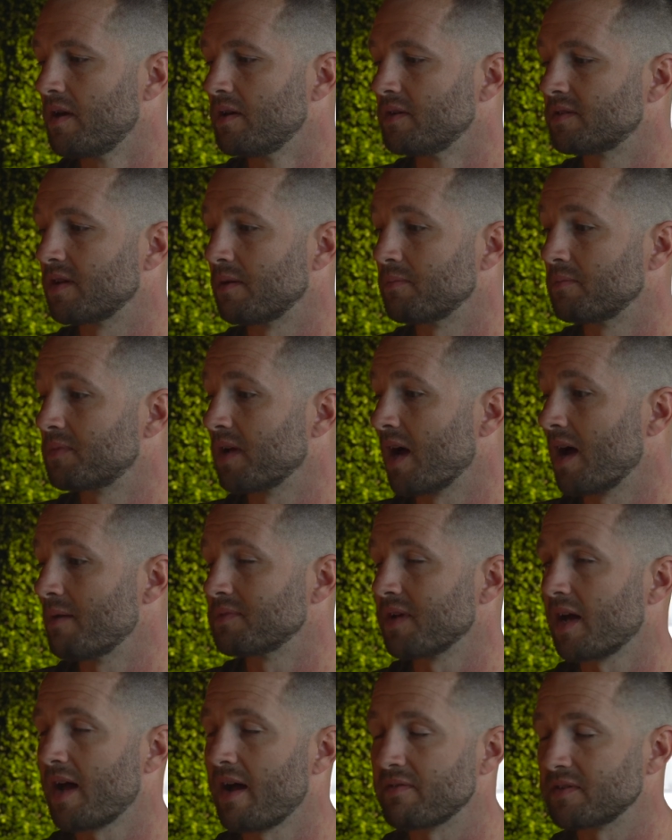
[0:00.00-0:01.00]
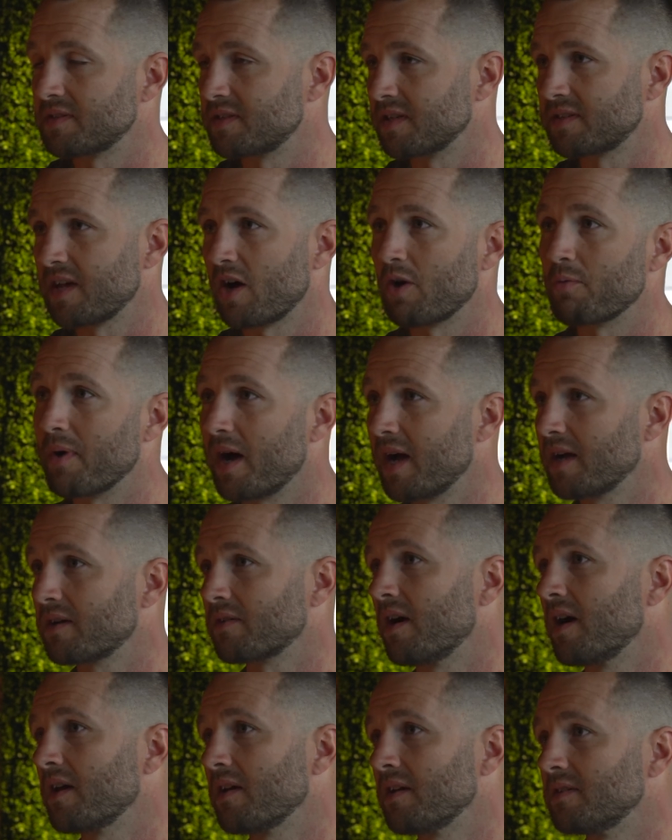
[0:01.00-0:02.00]
sometimes I have a 6-hour
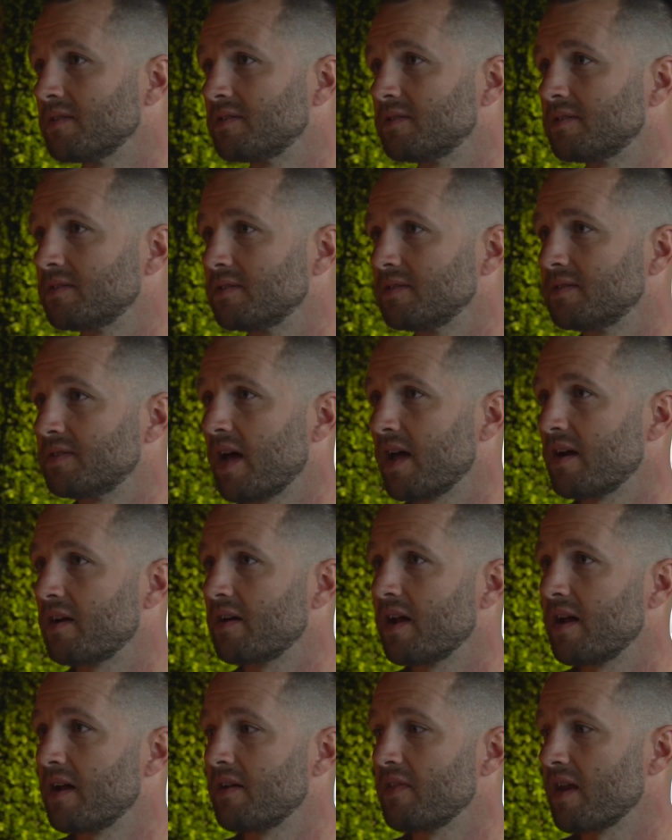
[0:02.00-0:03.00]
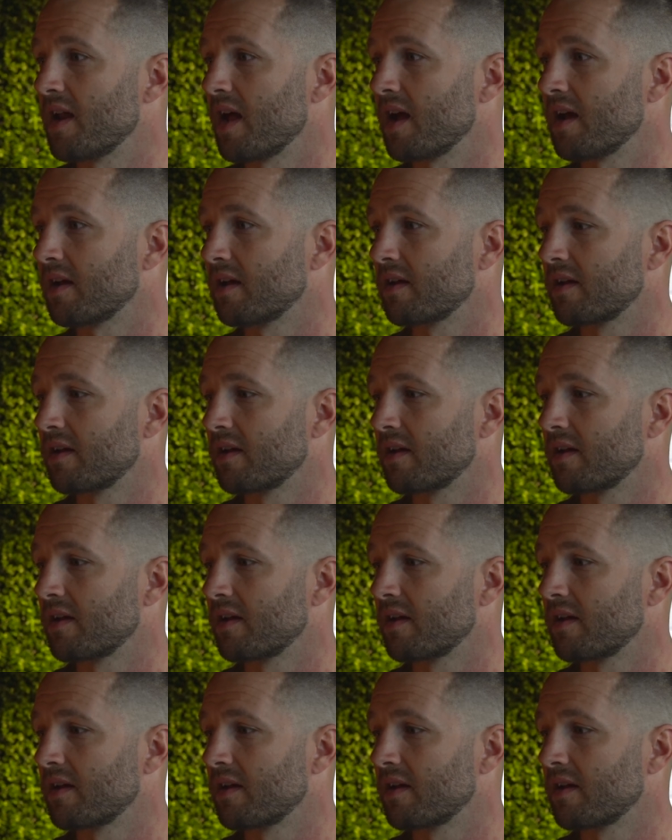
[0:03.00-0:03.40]
bike ride on Saturday, and then I